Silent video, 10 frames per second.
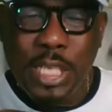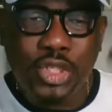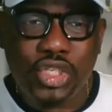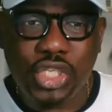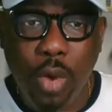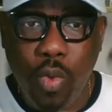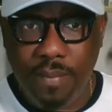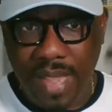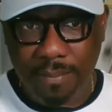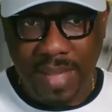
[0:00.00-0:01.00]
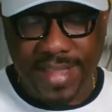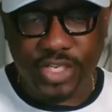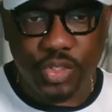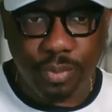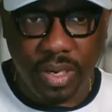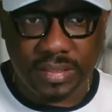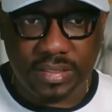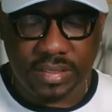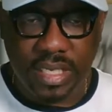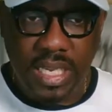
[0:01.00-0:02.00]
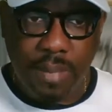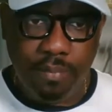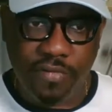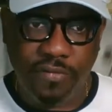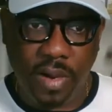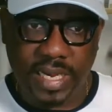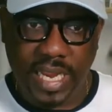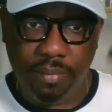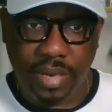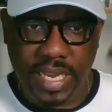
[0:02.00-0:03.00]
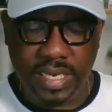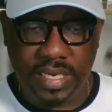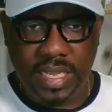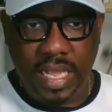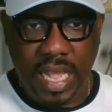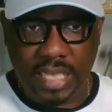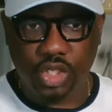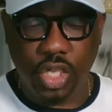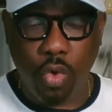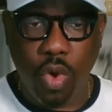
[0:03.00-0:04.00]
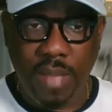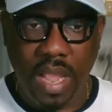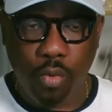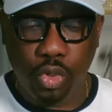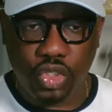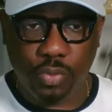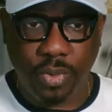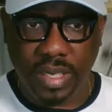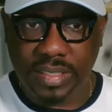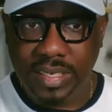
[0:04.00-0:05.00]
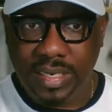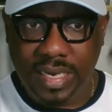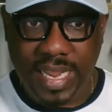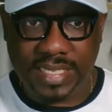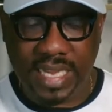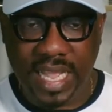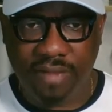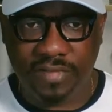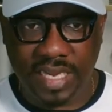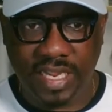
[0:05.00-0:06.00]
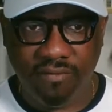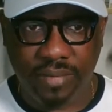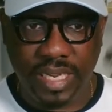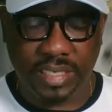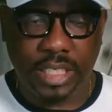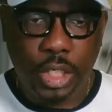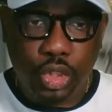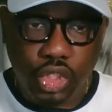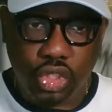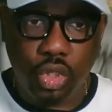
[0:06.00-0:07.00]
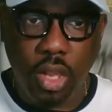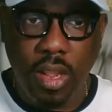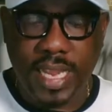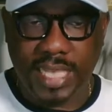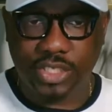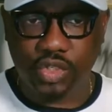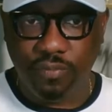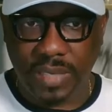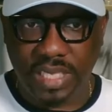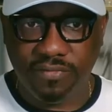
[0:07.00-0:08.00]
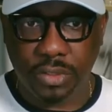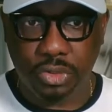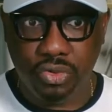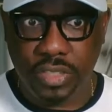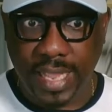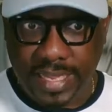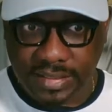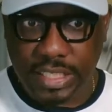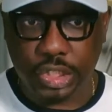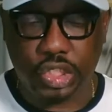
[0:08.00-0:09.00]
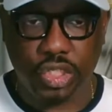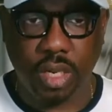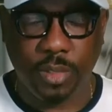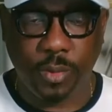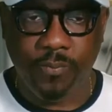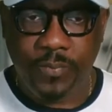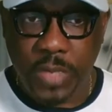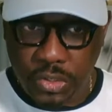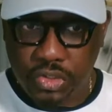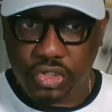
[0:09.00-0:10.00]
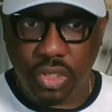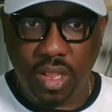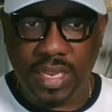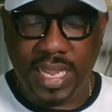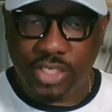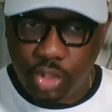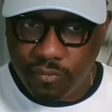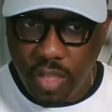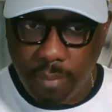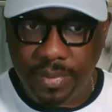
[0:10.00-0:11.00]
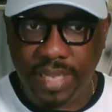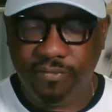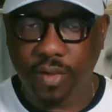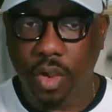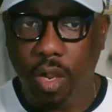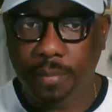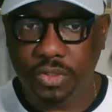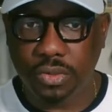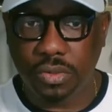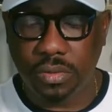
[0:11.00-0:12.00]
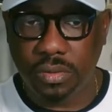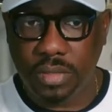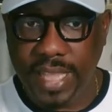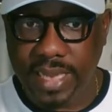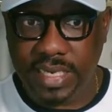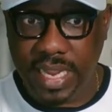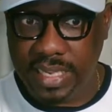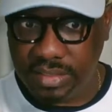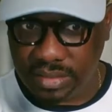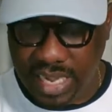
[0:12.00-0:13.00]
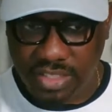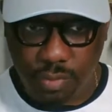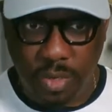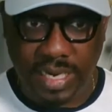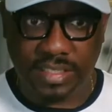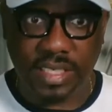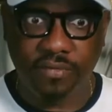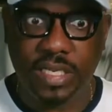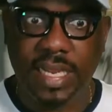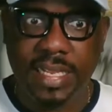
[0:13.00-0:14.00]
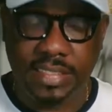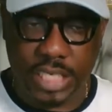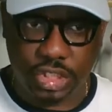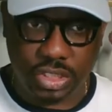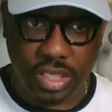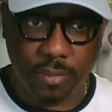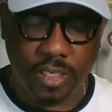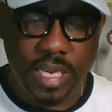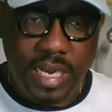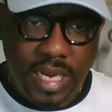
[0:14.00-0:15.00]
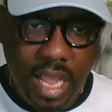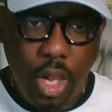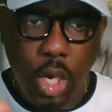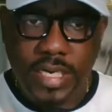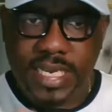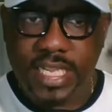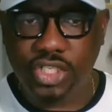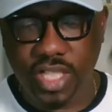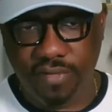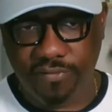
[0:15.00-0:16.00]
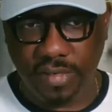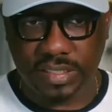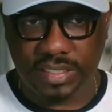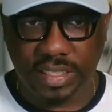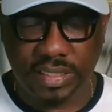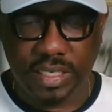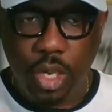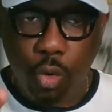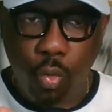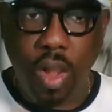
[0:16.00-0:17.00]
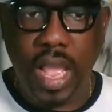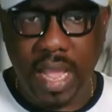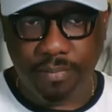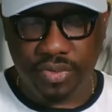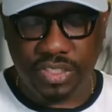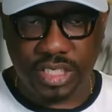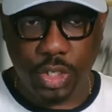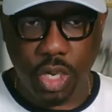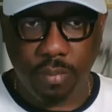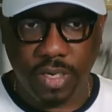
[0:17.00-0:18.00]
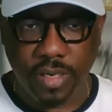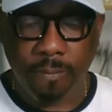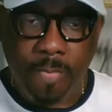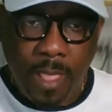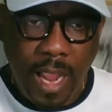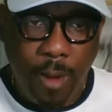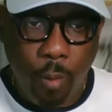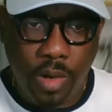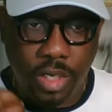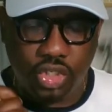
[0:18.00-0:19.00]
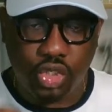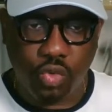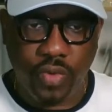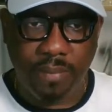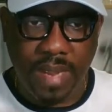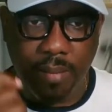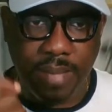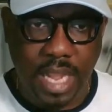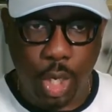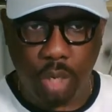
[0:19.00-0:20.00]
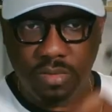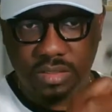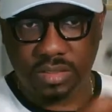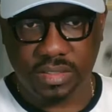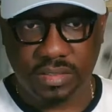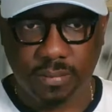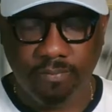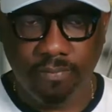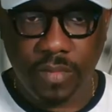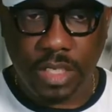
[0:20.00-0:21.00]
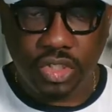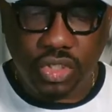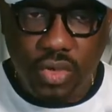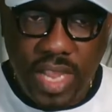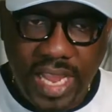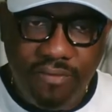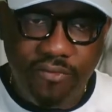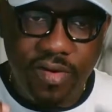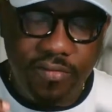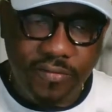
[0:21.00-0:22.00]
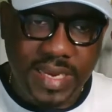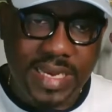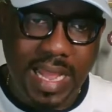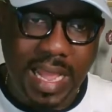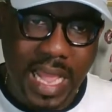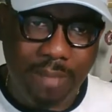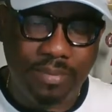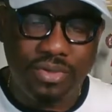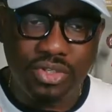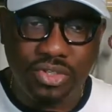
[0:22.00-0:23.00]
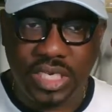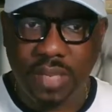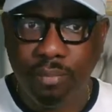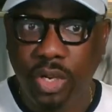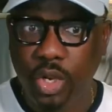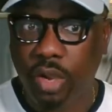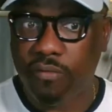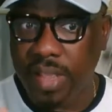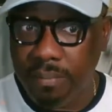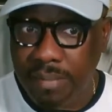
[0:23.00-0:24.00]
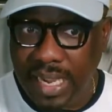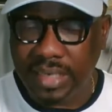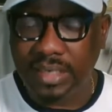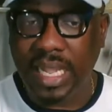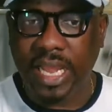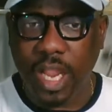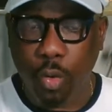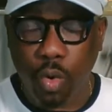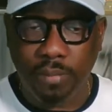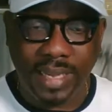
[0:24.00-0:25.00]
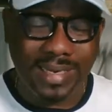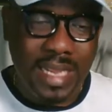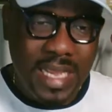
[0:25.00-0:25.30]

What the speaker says: Some women might spot before they bleed, and some women will spot later after they bled. So long as you've bled for 2 days, it's normal. So long as you've not bled for up to 8 days, that's more than 7 days, is normal. Now, on this day 14, what happens in your body? I want us to remember hormones. So everything that happens to the body of a man and a woman,